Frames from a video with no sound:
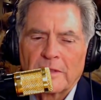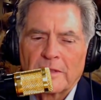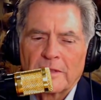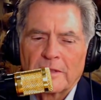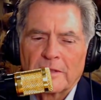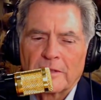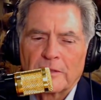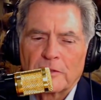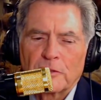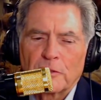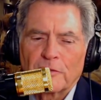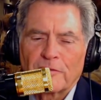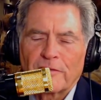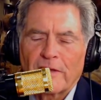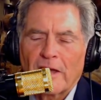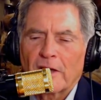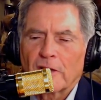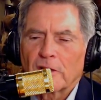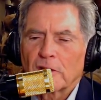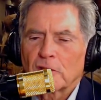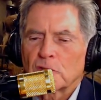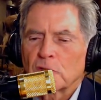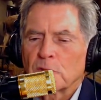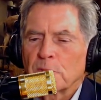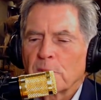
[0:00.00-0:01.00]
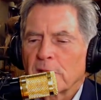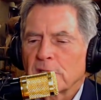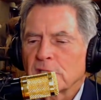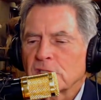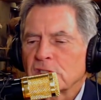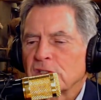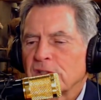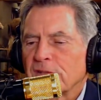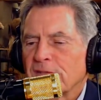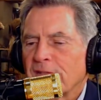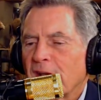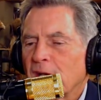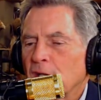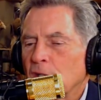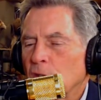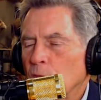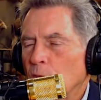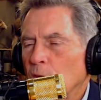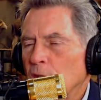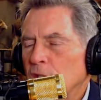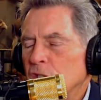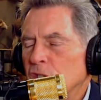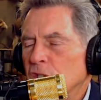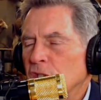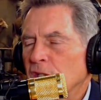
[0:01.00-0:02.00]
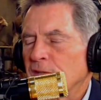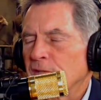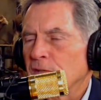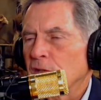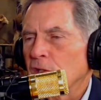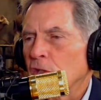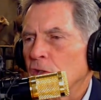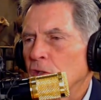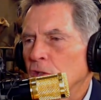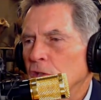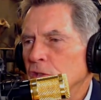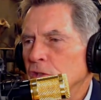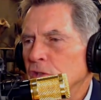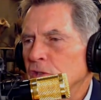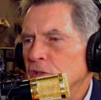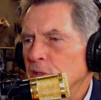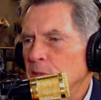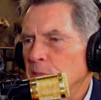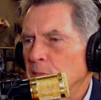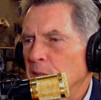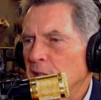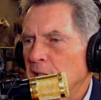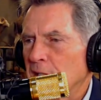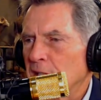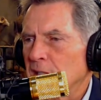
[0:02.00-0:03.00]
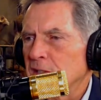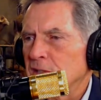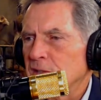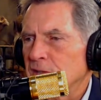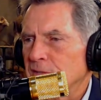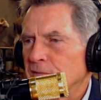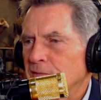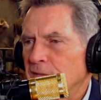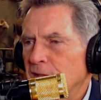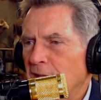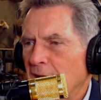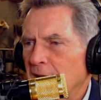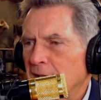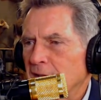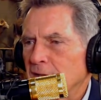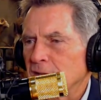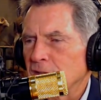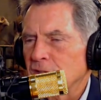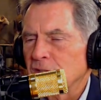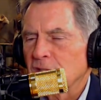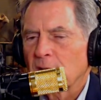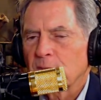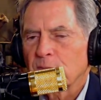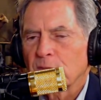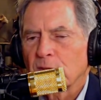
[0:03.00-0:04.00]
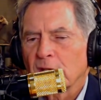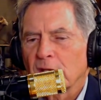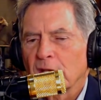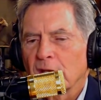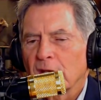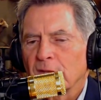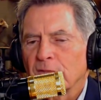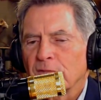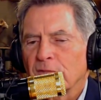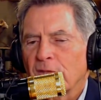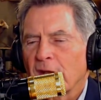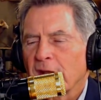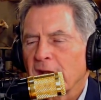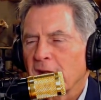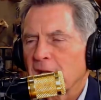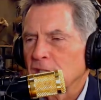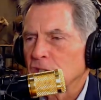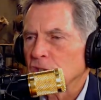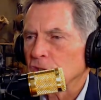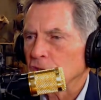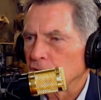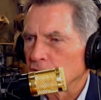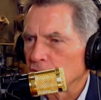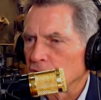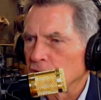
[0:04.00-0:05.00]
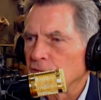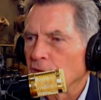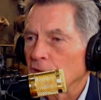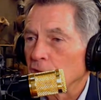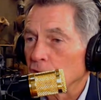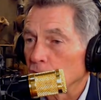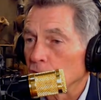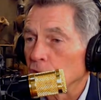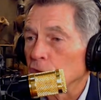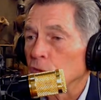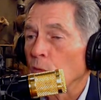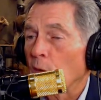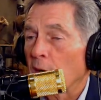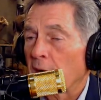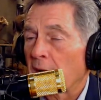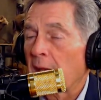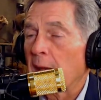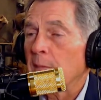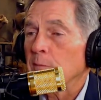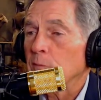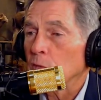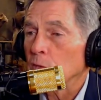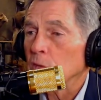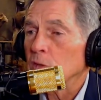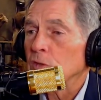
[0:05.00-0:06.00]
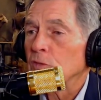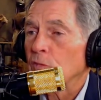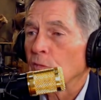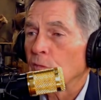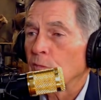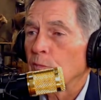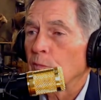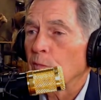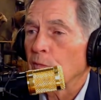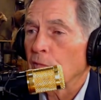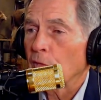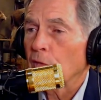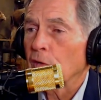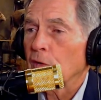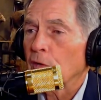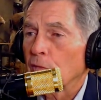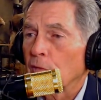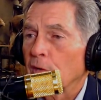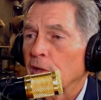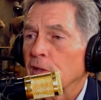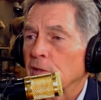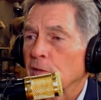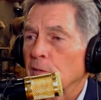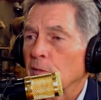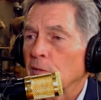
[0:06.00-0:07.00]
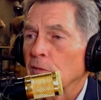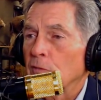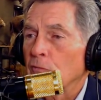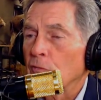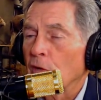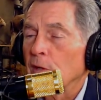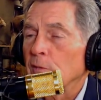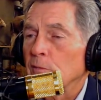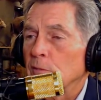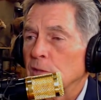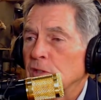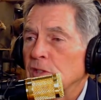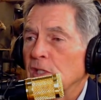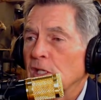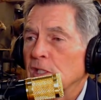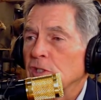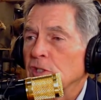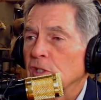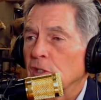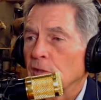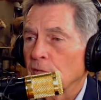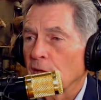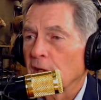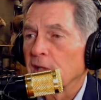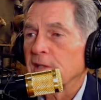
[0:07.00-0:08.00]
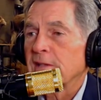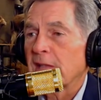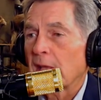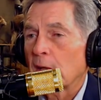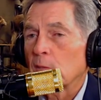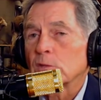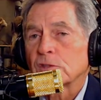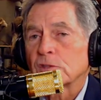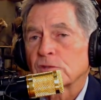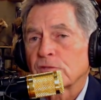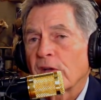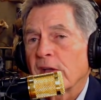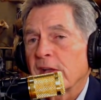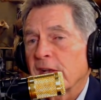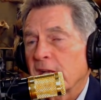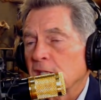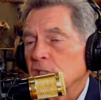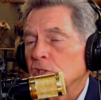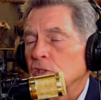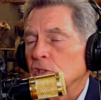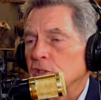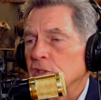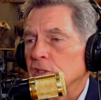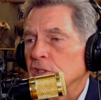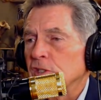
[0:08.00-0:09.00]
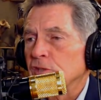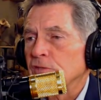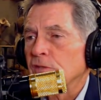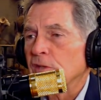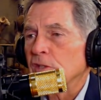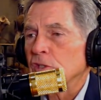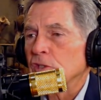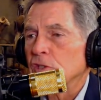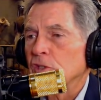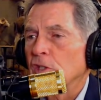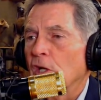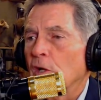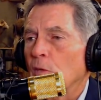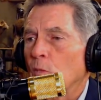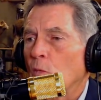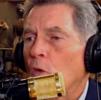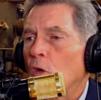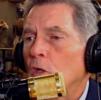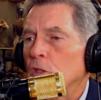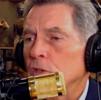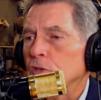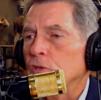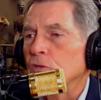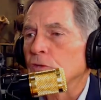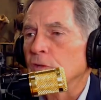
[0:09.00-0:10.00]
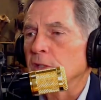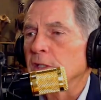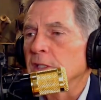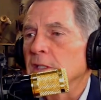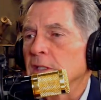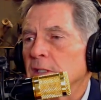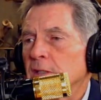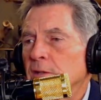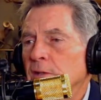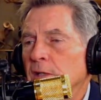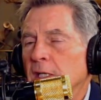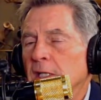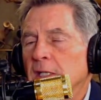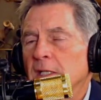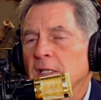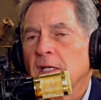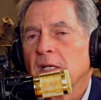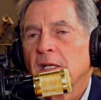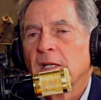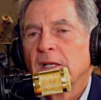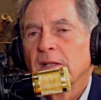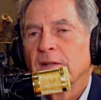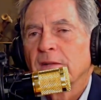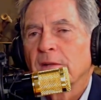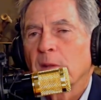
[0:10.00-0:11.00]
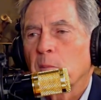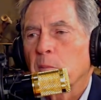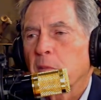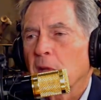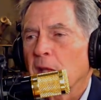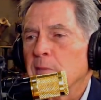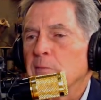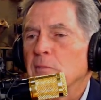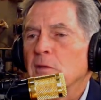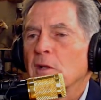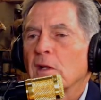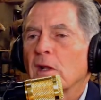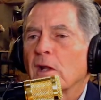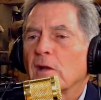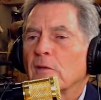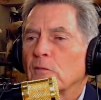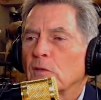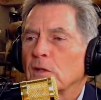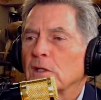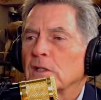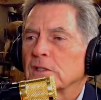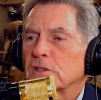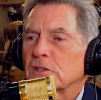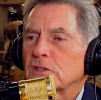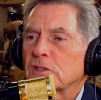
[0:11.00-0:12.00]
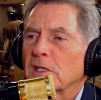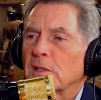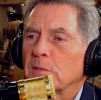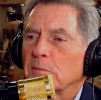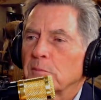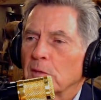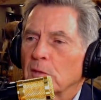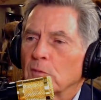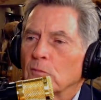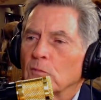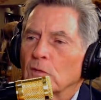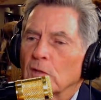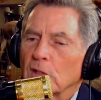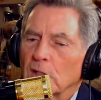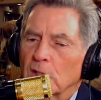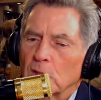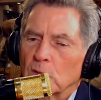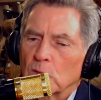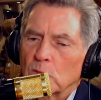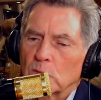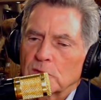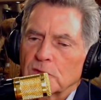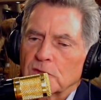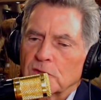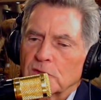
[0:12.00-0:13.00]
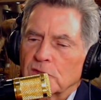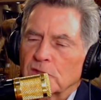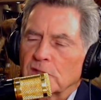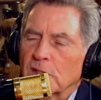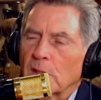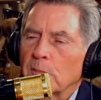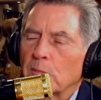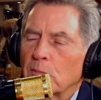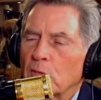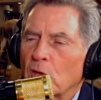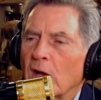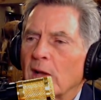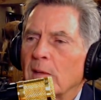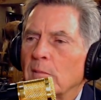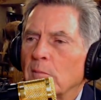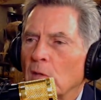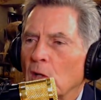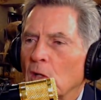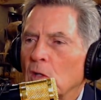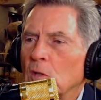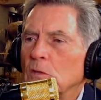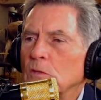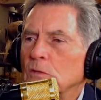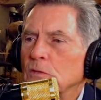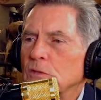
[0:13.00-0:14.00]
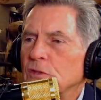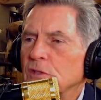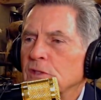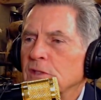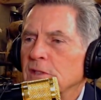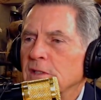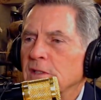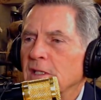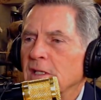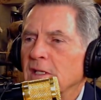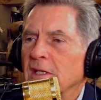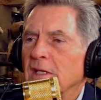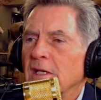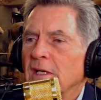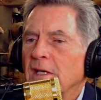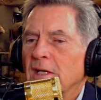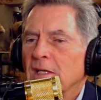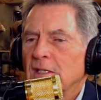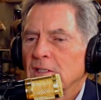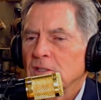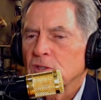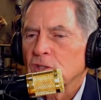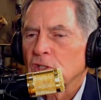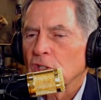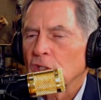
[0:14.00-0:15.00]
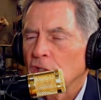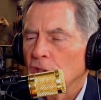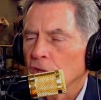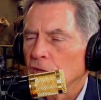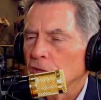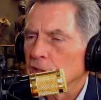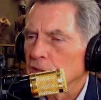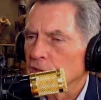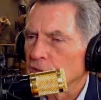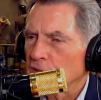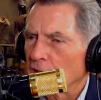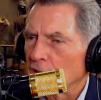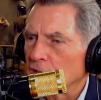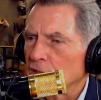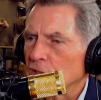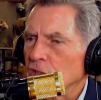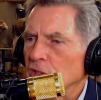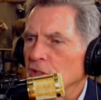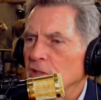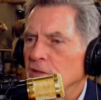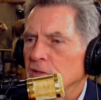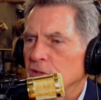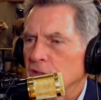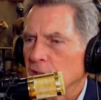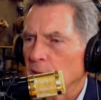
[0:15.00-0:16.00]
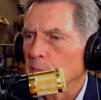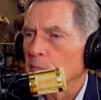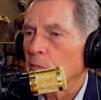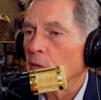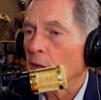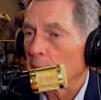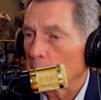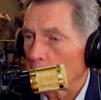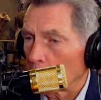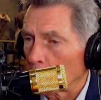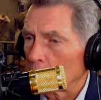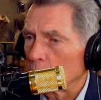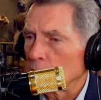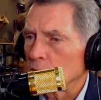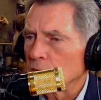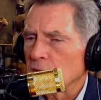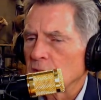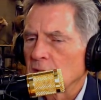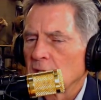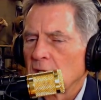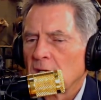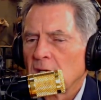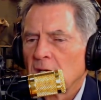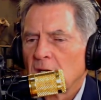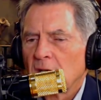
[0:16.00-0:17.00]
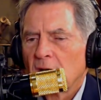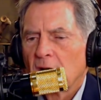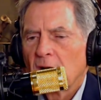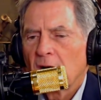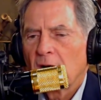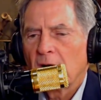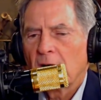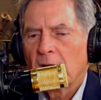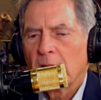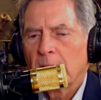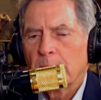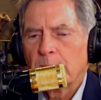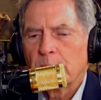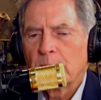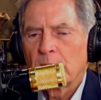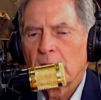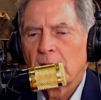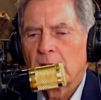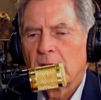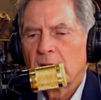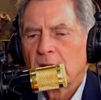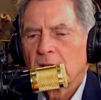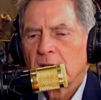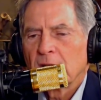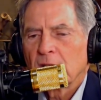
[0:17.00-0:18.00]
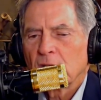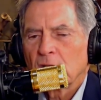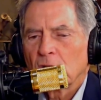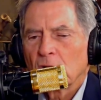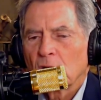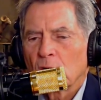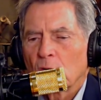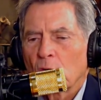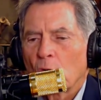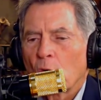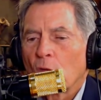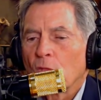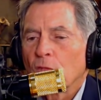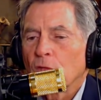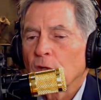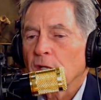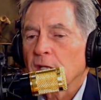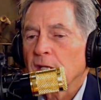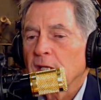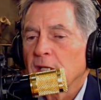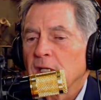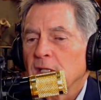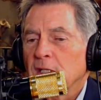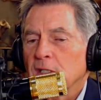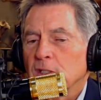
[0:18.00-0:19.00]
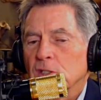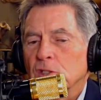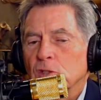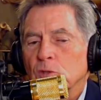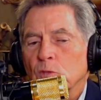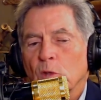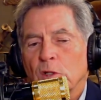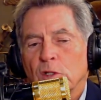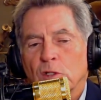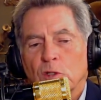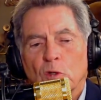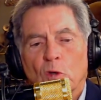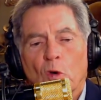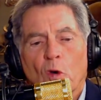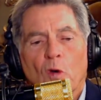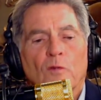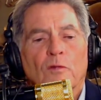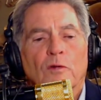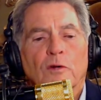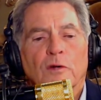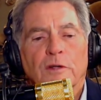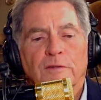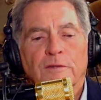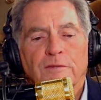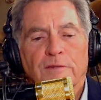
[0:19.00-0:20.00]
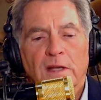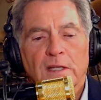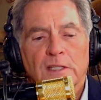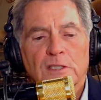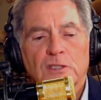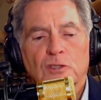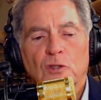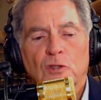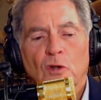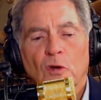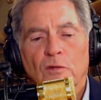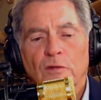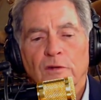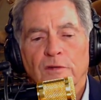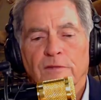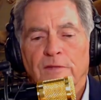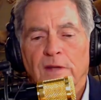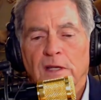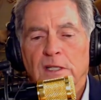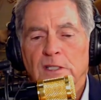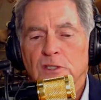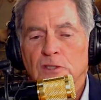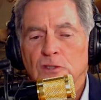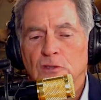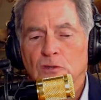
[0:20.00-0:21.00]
tremendous devaluation of a currency because of debt or something. Financial dysfunction is what happened to us for the Great Recession, right? That was financial dysfunction on Wall Street, right? They blamed it on real estate, but really it was the subprime loans and the securitization of subprime loans. Overheating is when you overinvest,